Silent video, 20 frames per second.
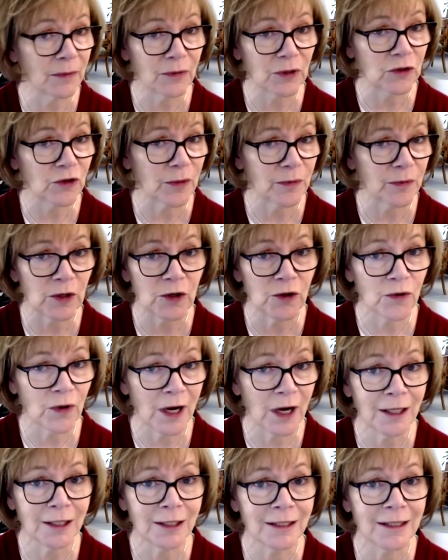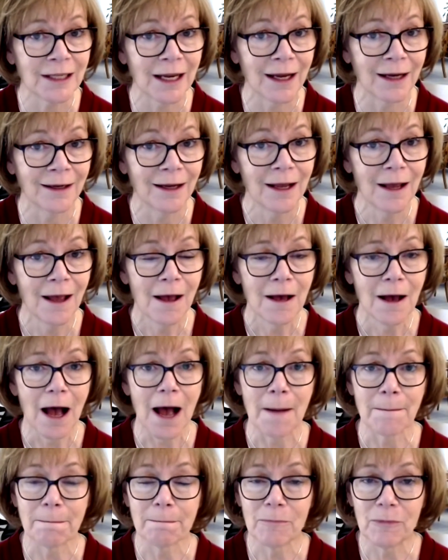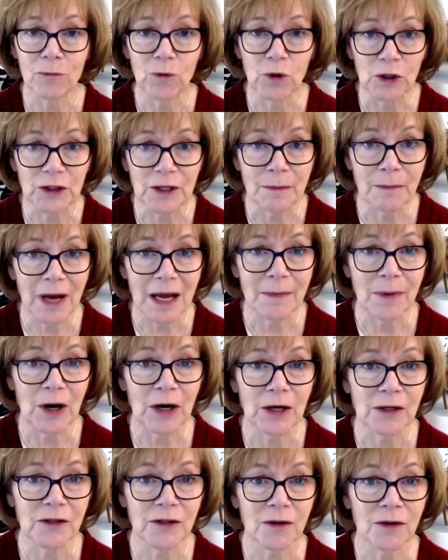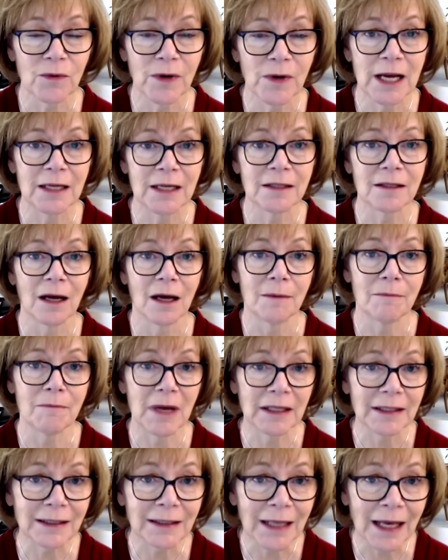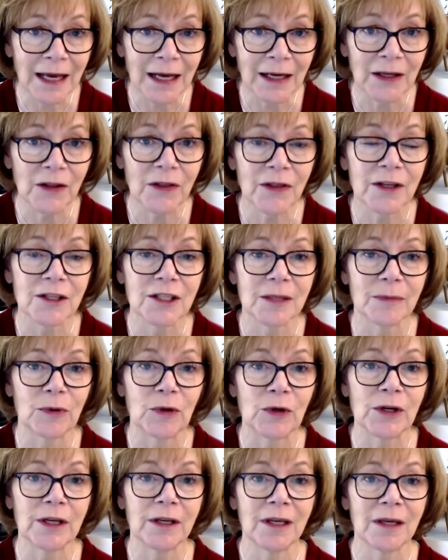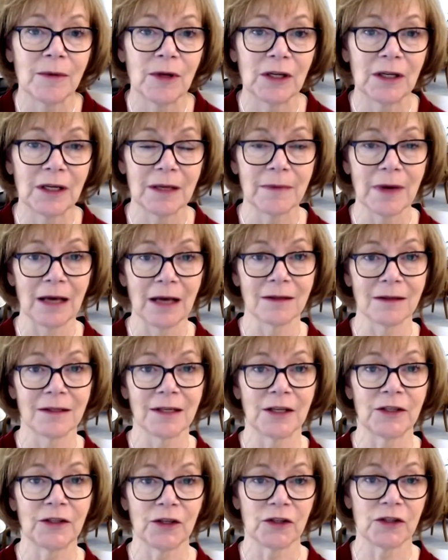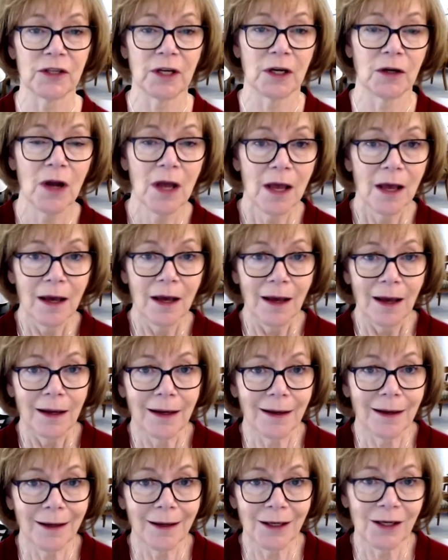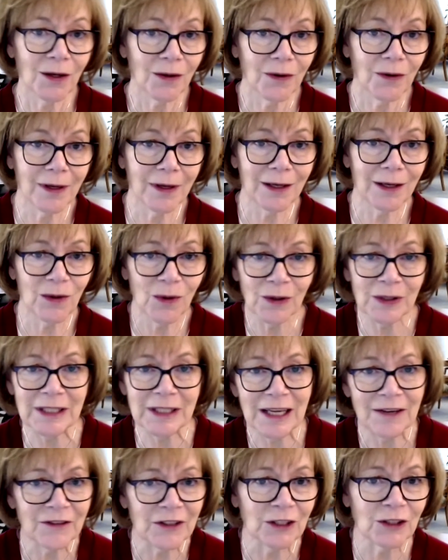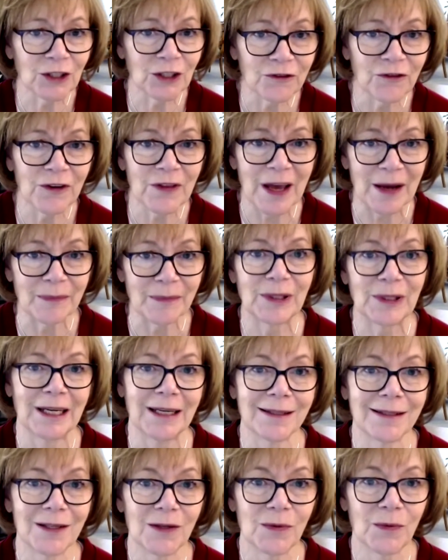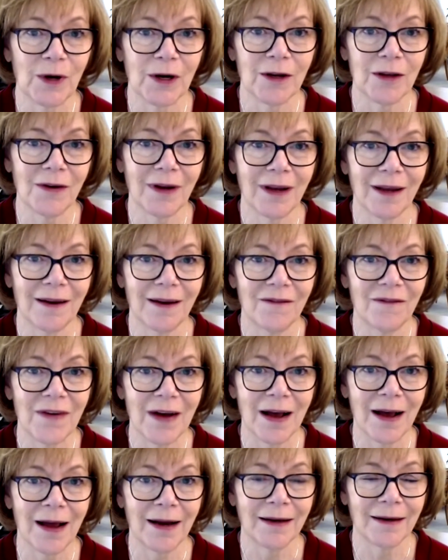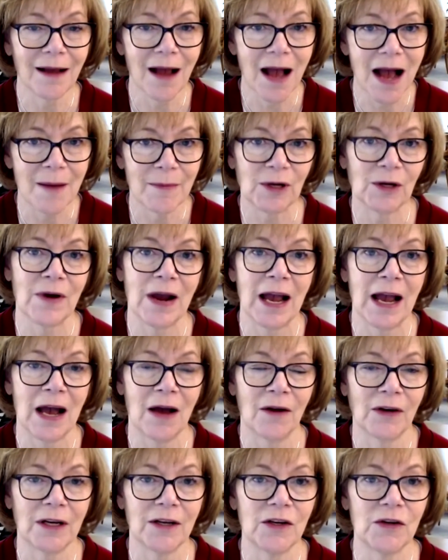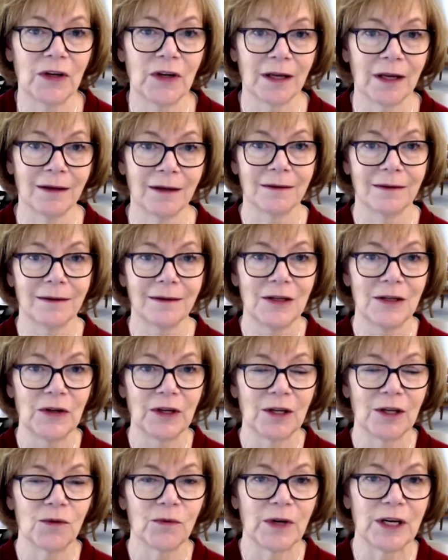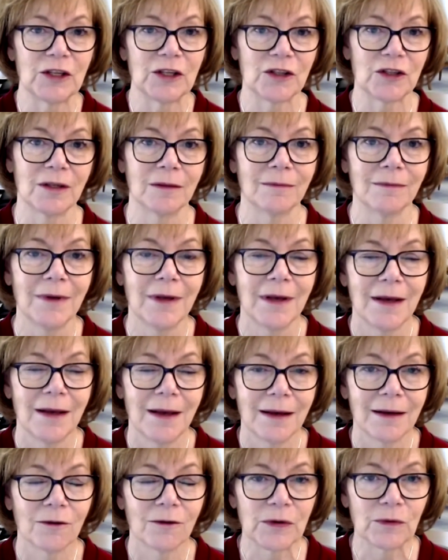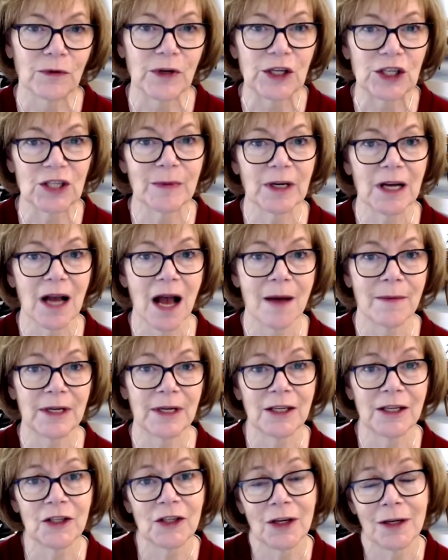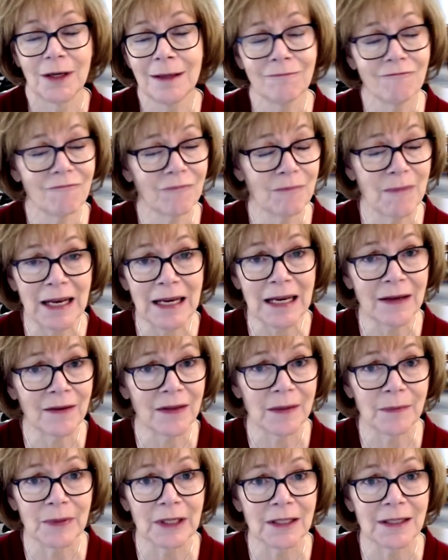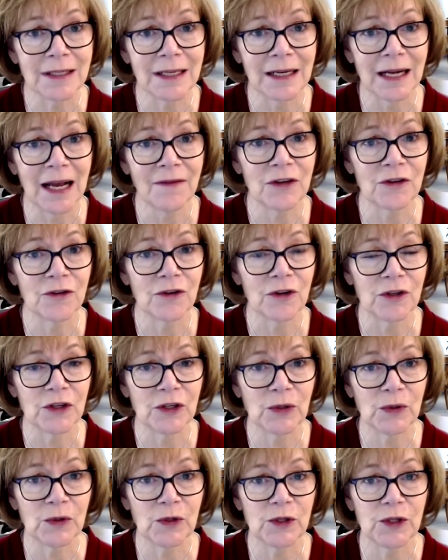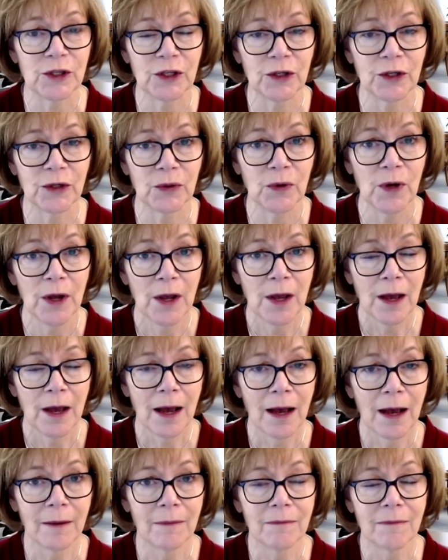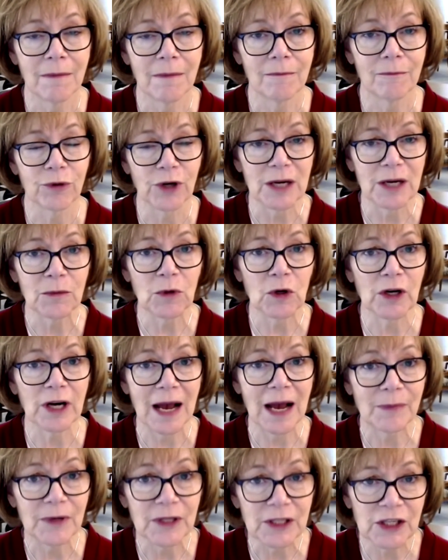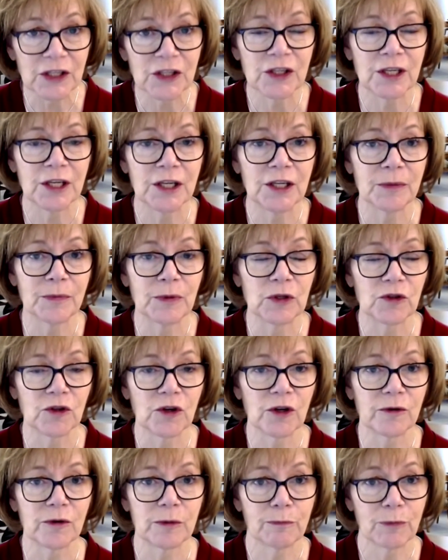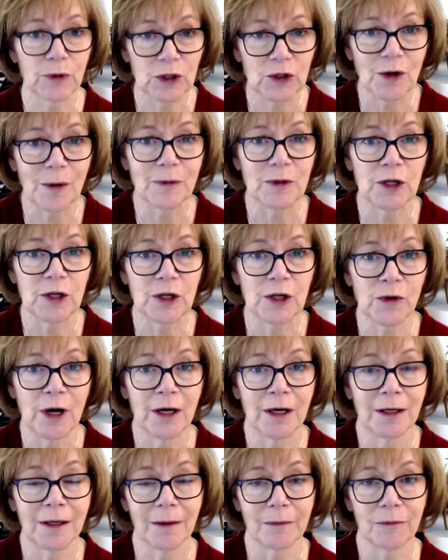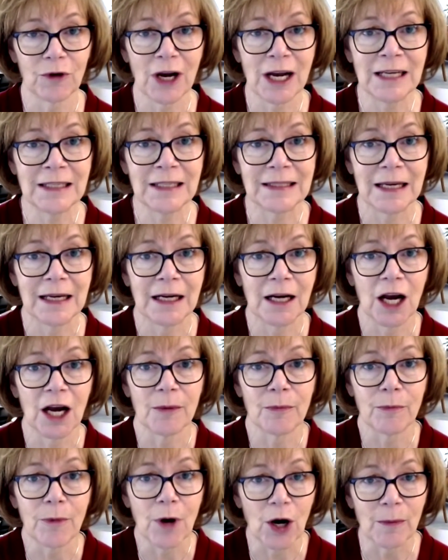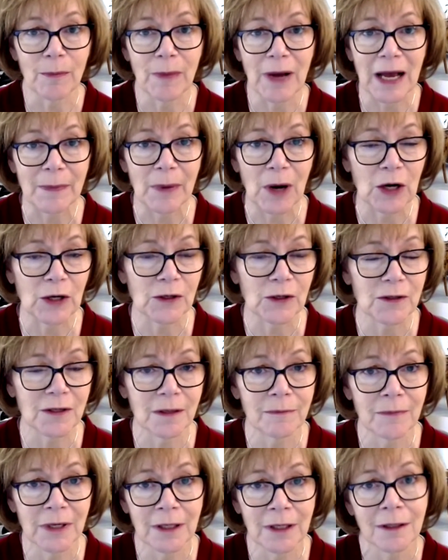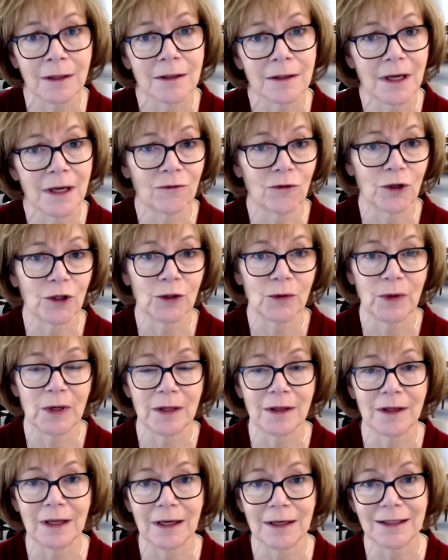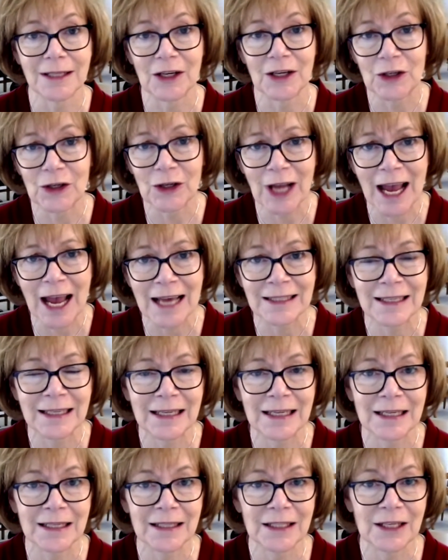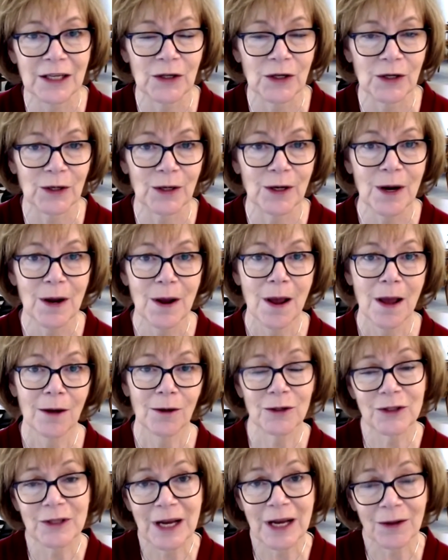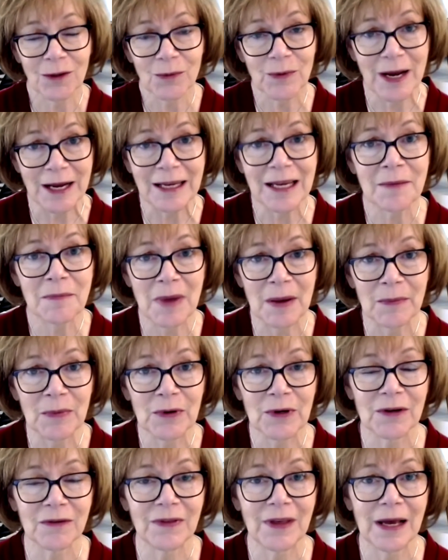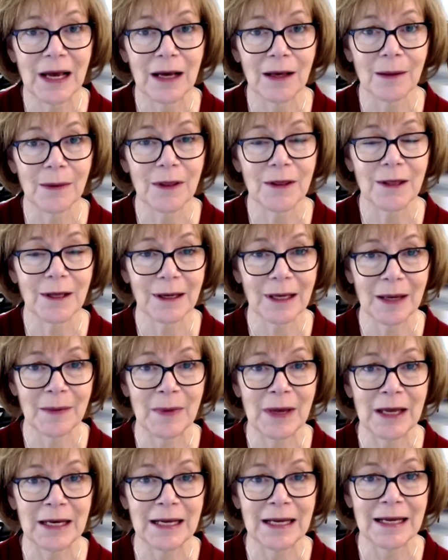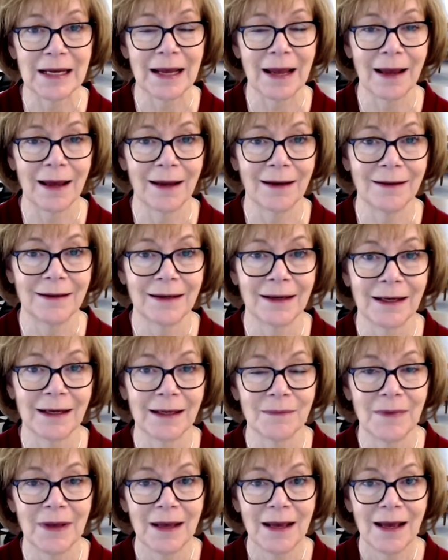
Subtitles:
prescription drugs and worked in bipartisan ways on mental health and supporting community health centers. So you know, you always have to look for that place where you can find common ground and you can reach some accommodation. And many of the bills that I've introduced to bring more competition into prescription drug pricing are bipartisan bills. I've worked with Senator Cassidy and Senator, who's now the ranking member of the Health Committee, and